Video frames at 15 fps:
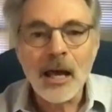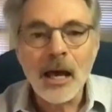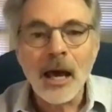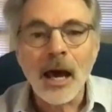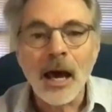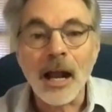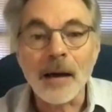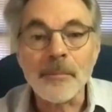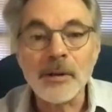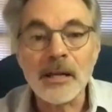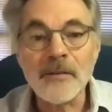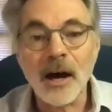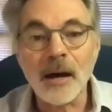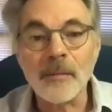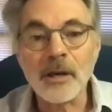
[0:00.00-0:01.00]
And I
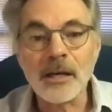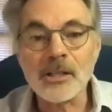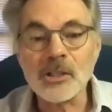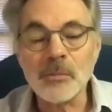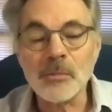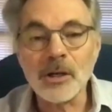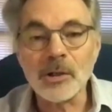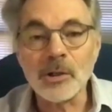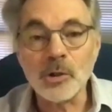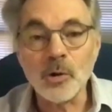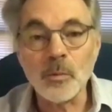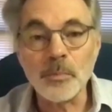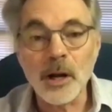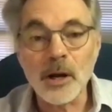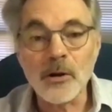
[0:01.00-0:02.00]
believe I'm going to be on your
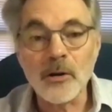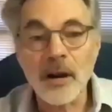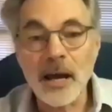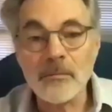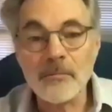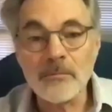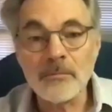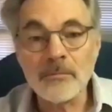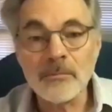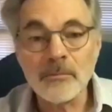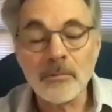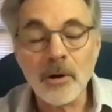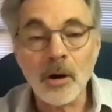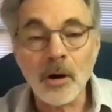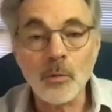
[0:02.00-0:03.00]
program
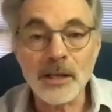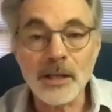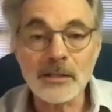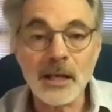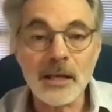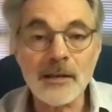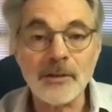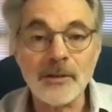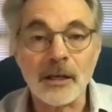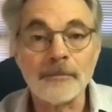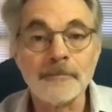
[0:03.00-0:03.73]
on Wednesday evening.